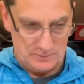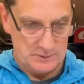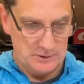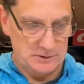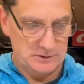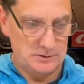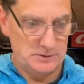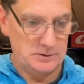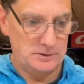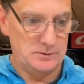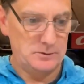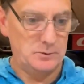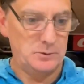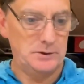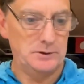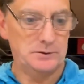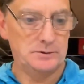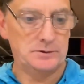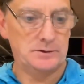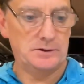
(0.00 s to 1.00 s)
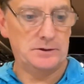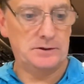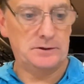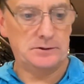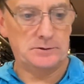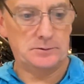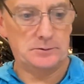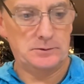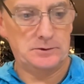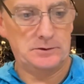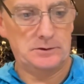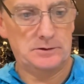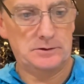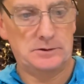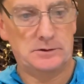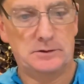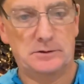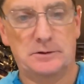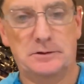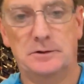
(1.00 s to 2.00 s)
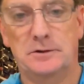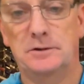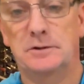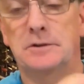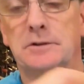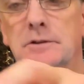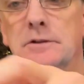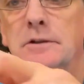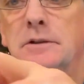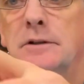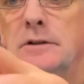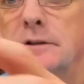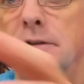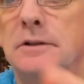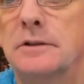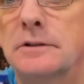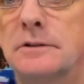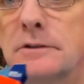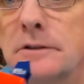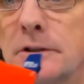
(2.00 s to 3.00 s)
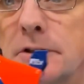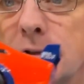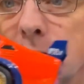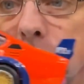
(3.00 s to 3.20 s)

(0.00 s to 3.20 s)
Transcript: me show you the wheels on this one just so you can see the